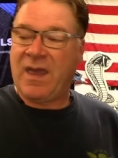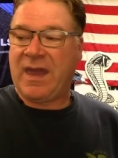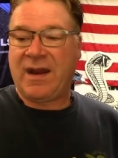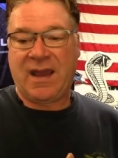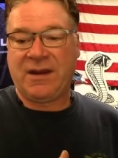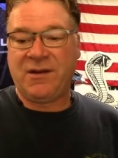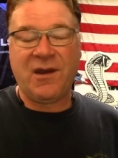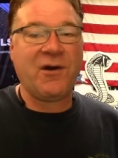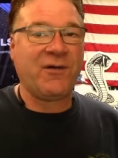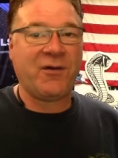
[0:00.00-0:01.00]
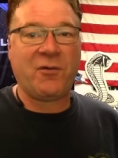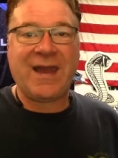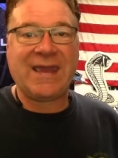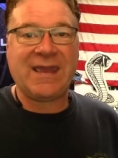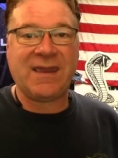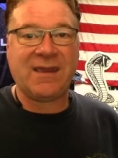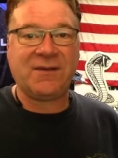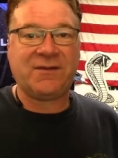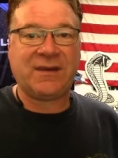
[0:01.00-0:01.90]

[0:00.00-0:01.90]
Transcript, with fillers: and I know the way he is,